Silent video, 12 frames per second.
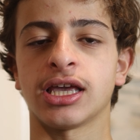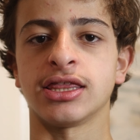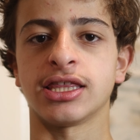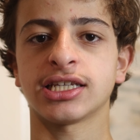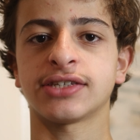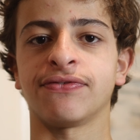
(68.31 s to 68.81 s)

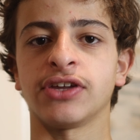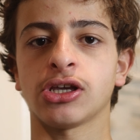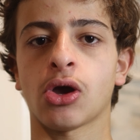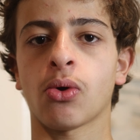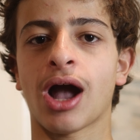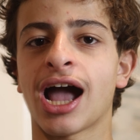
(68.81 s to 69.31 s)
In this
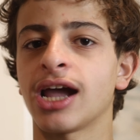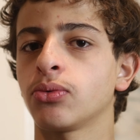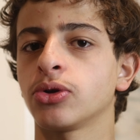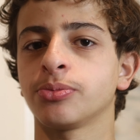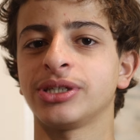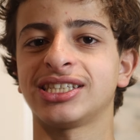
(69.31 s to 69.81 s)
video, I
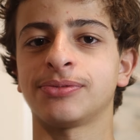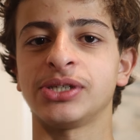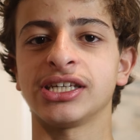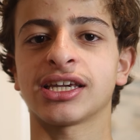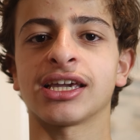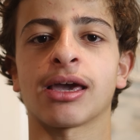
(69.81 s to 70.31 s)
will be
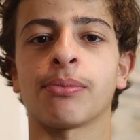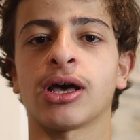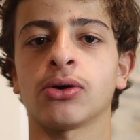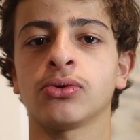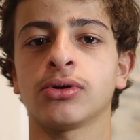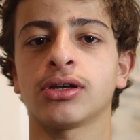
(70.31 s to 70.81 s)
speaking
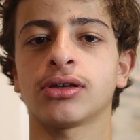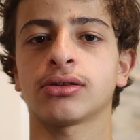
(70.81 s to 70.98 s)
about